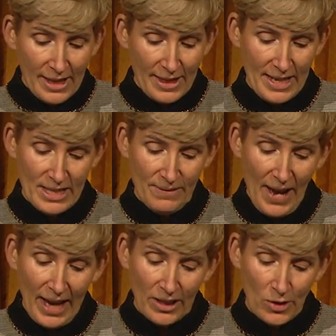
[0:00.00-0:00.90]
These
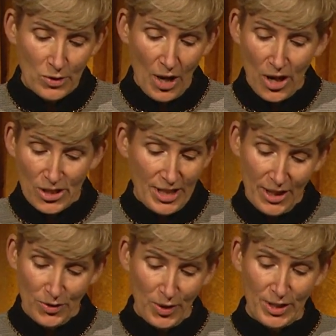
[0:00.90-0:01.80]
values are
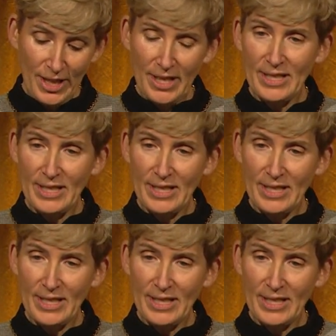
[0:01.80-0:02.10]
central to the